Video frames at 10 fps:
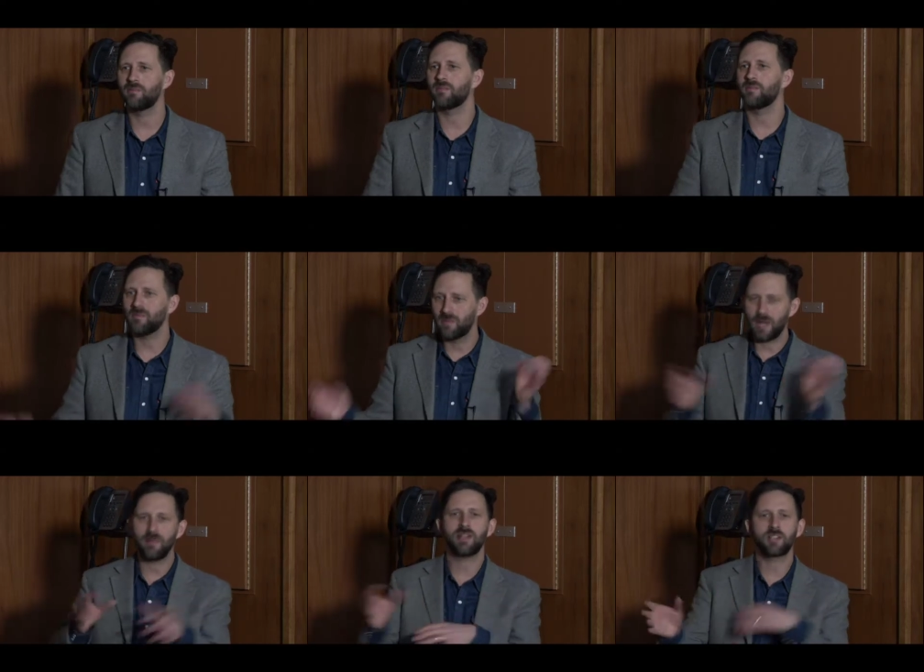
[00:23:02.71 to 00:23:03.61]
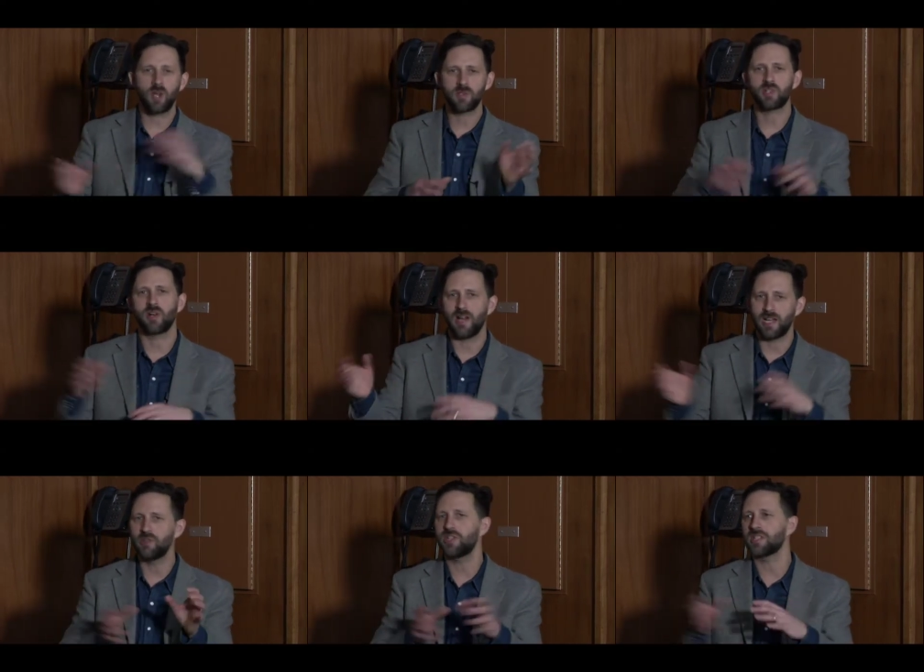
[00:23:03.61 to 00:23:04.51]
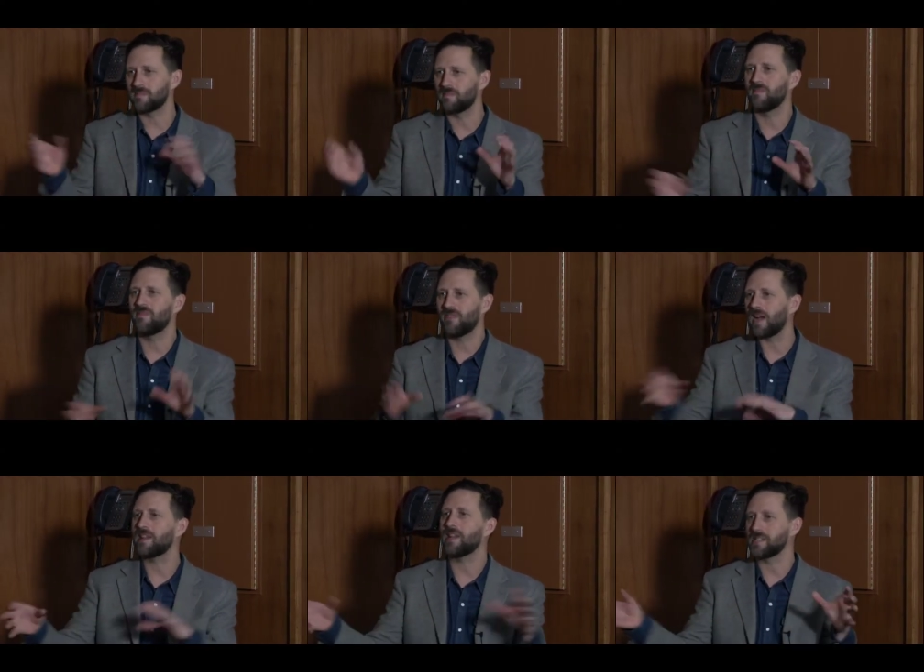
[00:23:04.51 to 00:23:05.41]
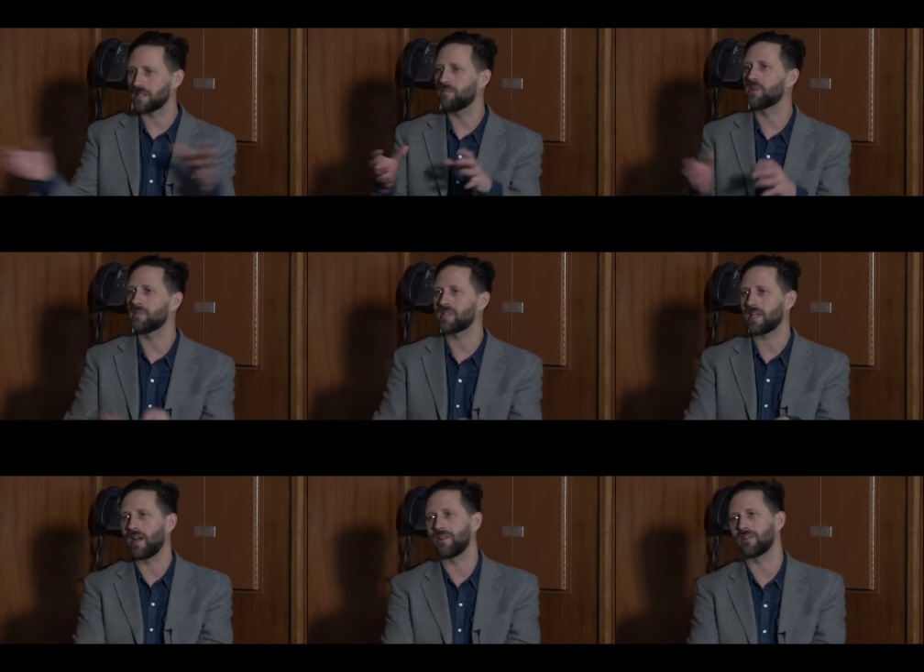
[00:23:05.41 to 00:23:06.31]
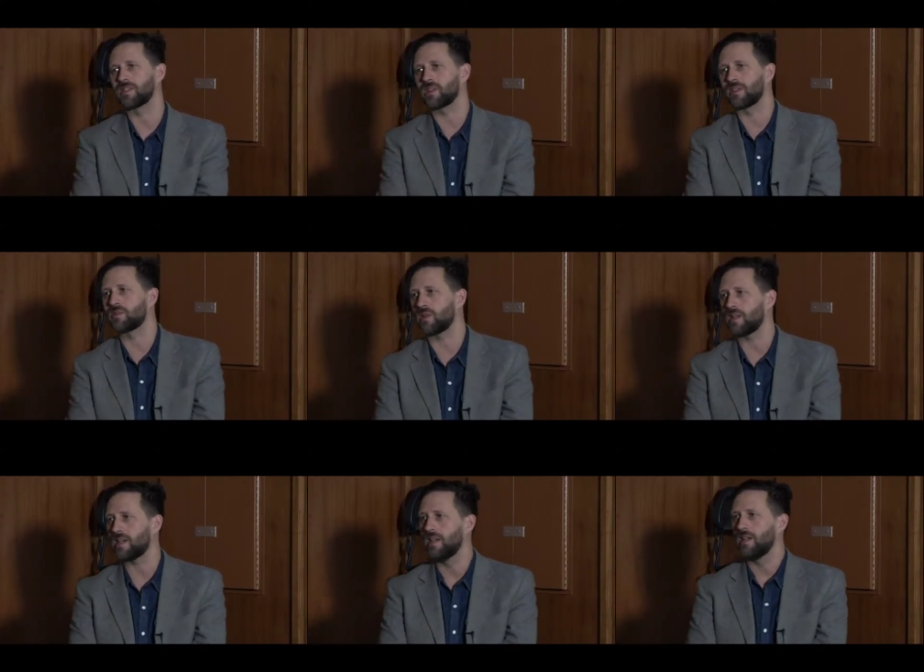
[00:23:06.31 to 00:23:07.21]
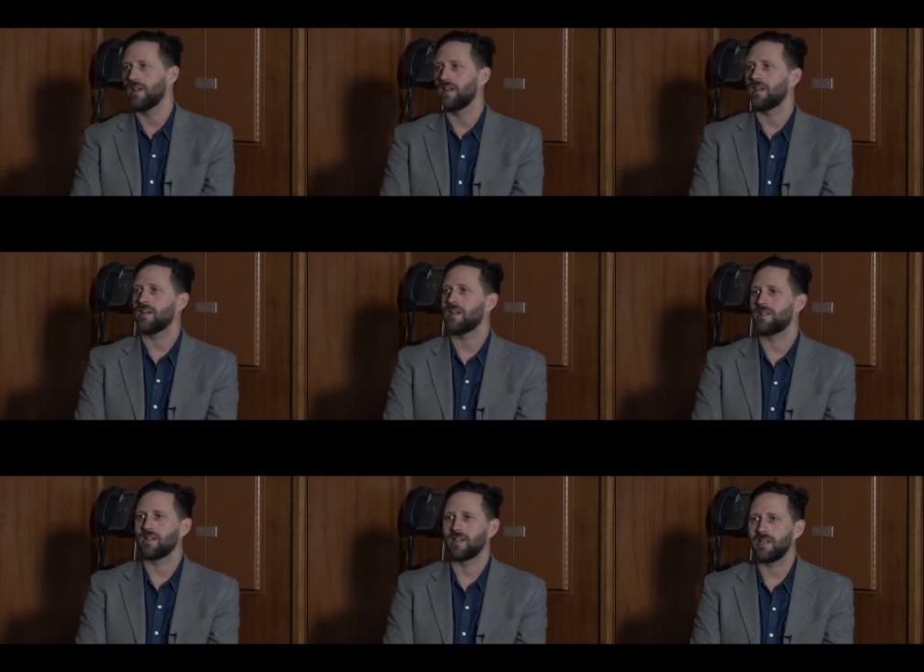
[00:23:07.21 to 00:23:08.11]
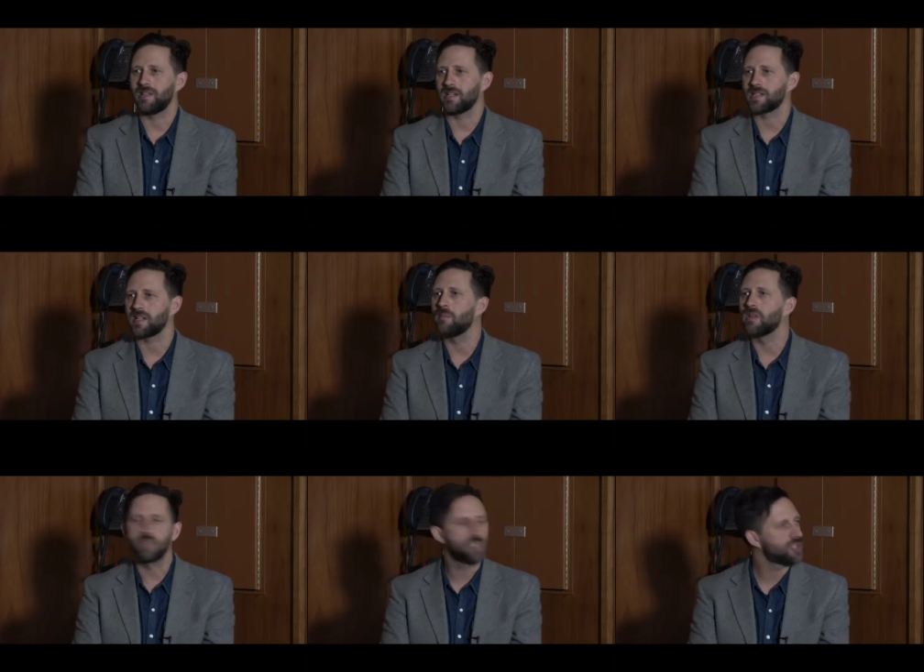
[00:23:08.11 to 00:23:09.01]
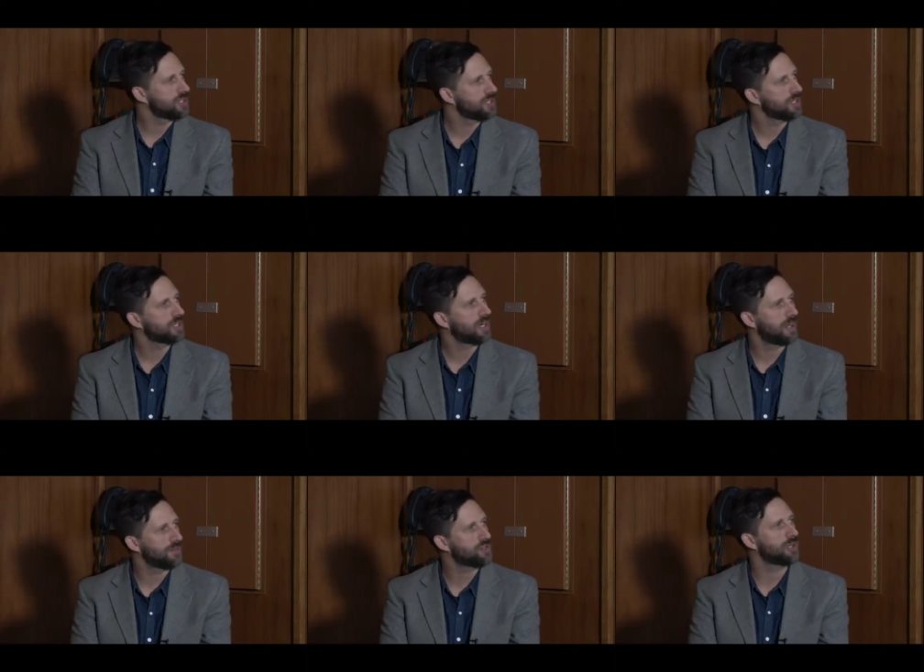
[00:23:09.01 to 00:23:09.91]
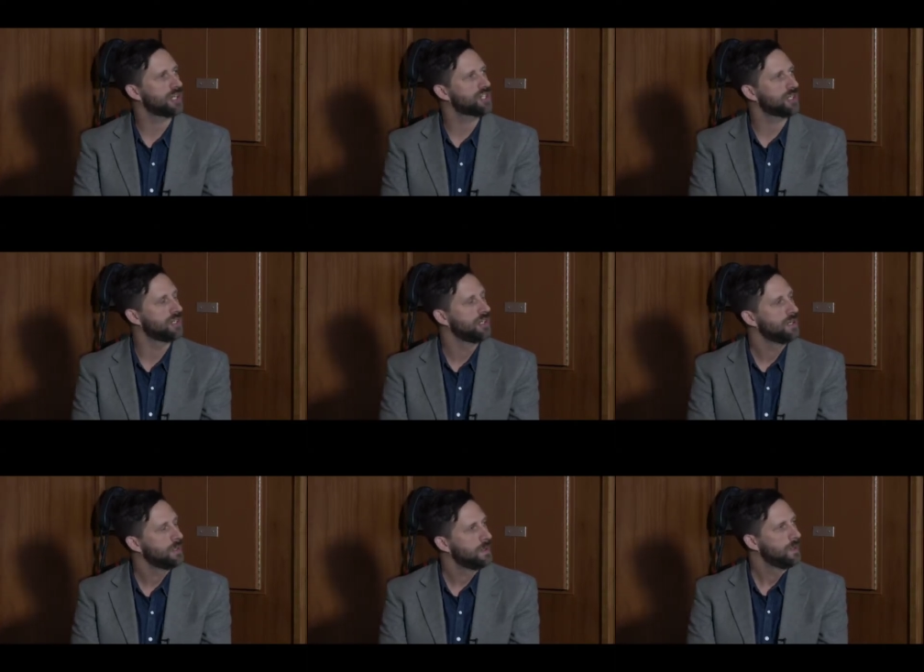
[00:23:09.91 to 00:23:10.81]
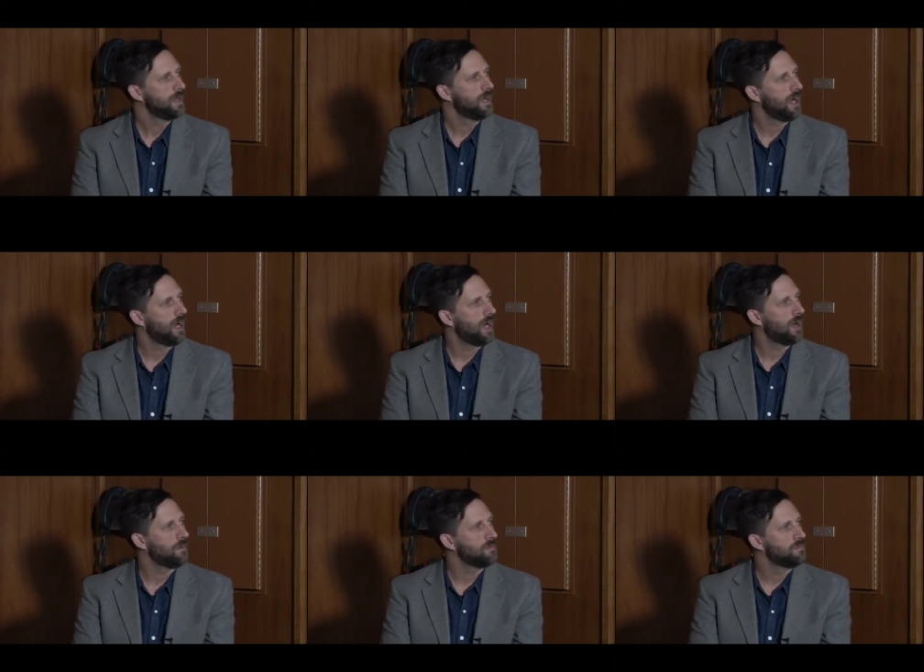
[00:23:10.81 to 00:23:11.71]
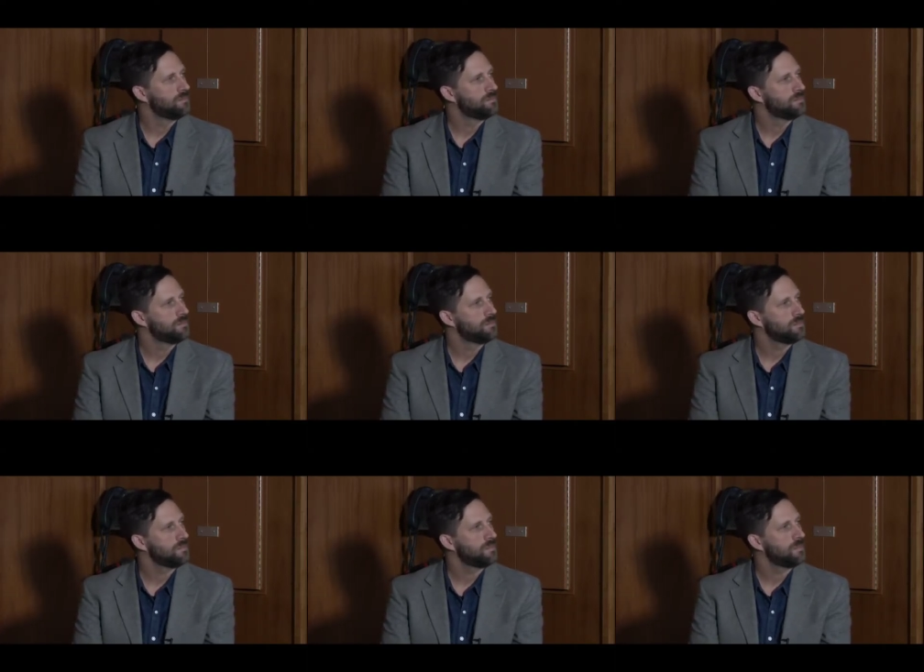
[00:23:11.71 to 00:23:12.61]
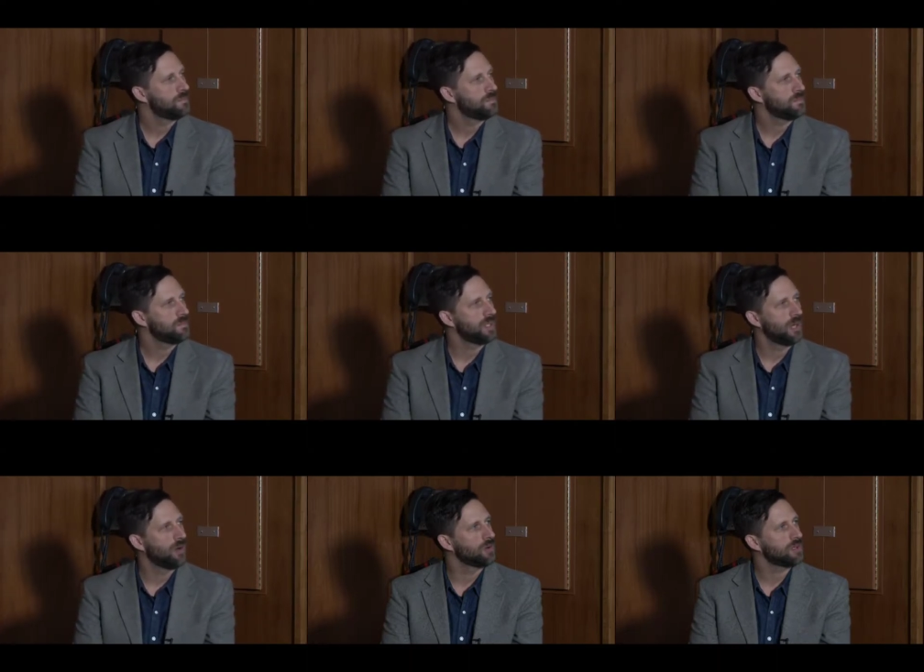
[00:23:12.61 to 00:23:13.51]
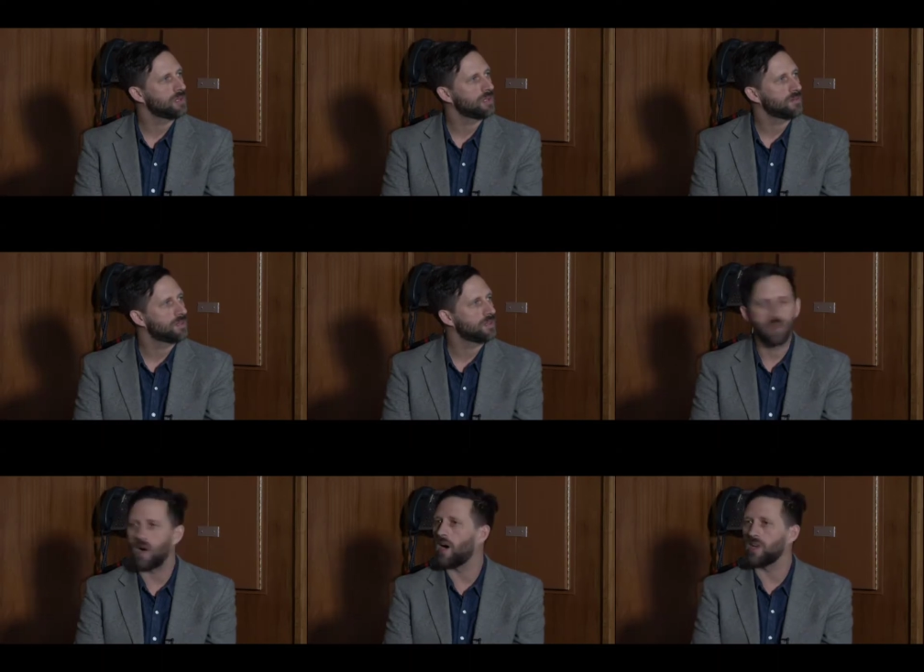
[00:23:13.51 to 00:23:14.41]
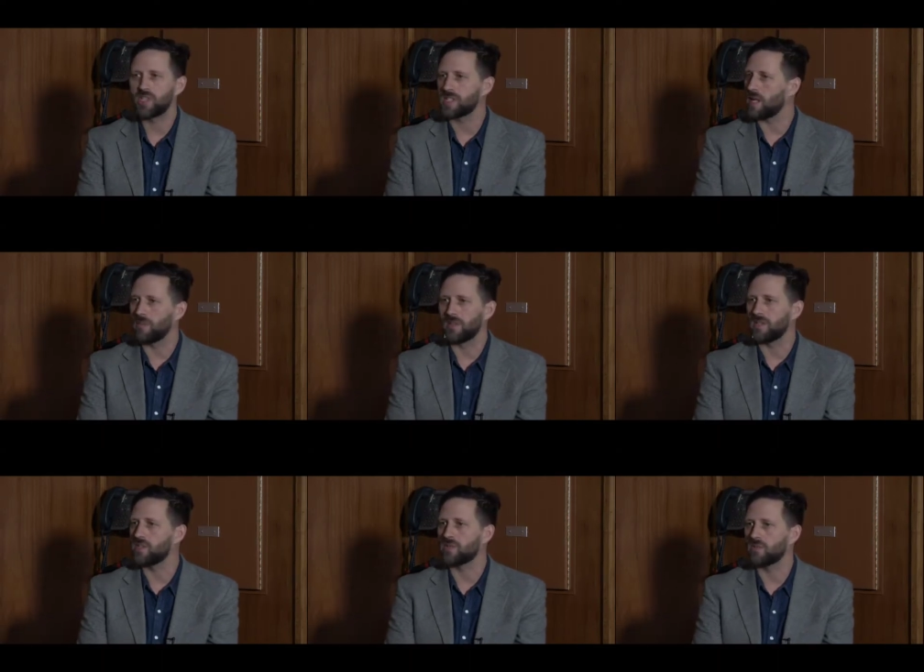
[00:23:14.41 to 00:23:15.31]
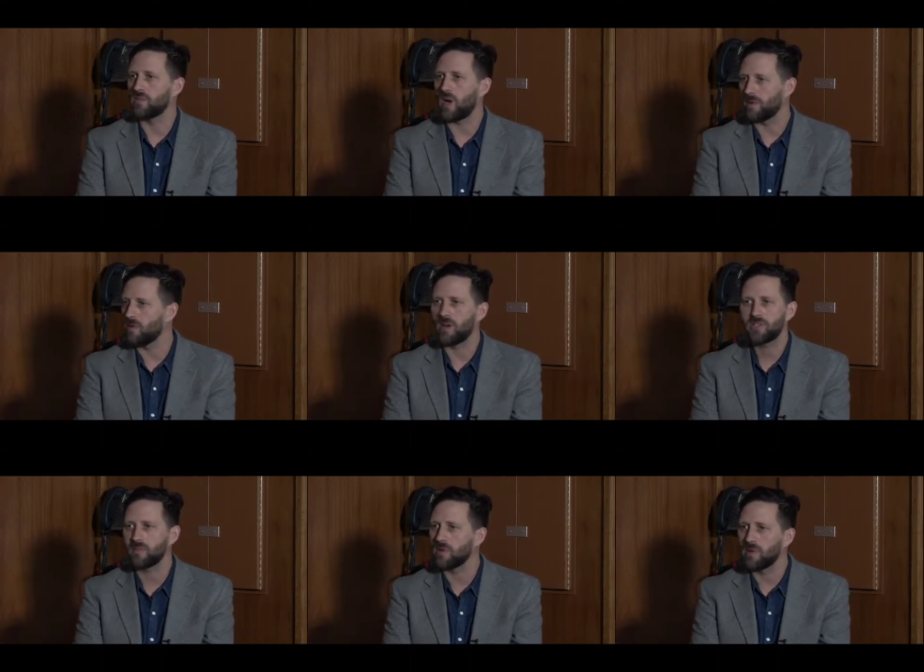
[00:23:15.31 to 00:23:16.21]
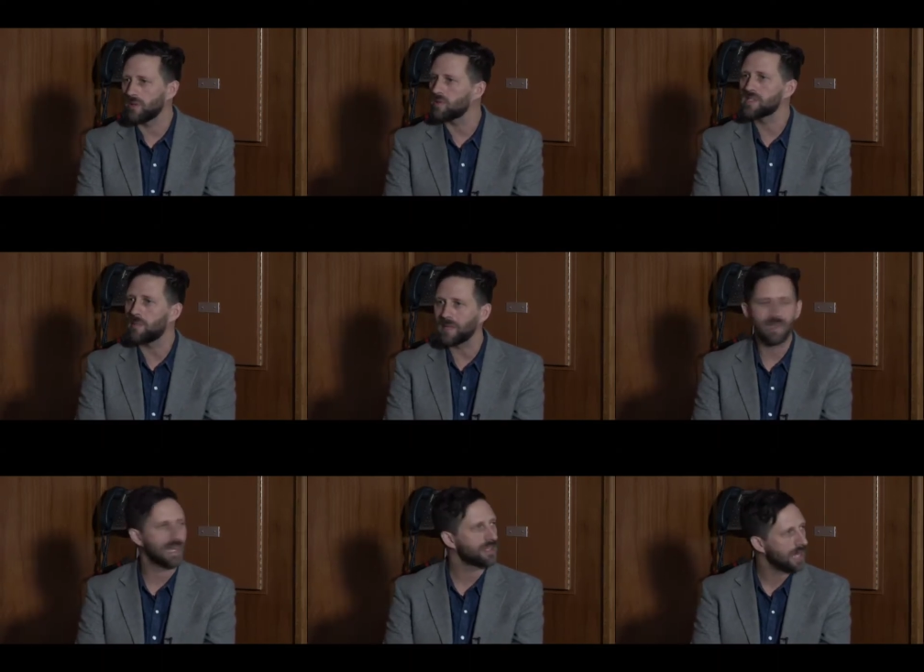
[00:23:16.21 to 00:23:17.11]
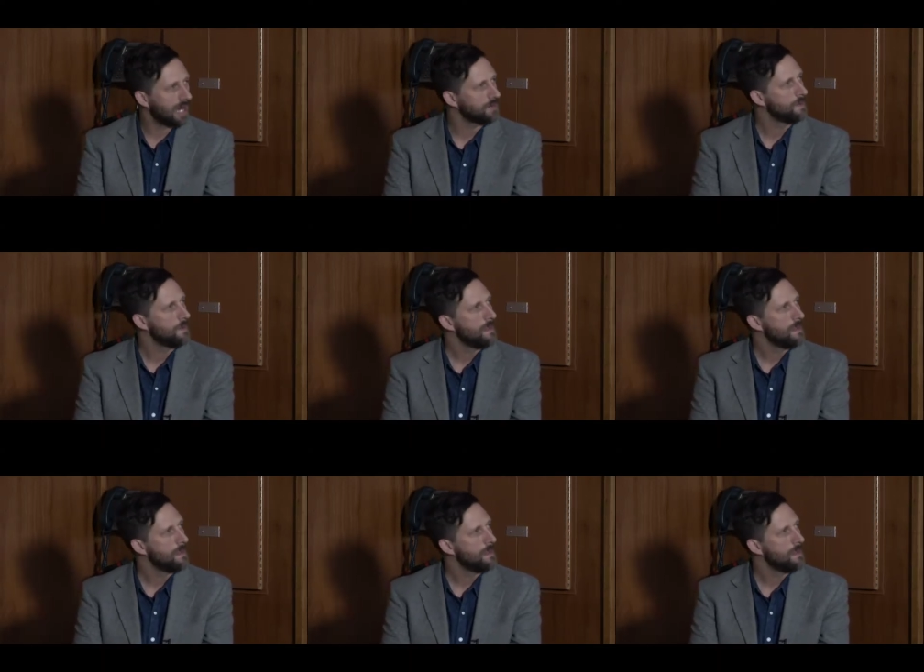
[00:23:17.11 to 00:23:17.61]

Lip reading: when I make sculpture, I usually just find things and put them together. So it's really in the assemblage kind of tradition, collage, assemblage, Robert Rauschenberg or somebody like that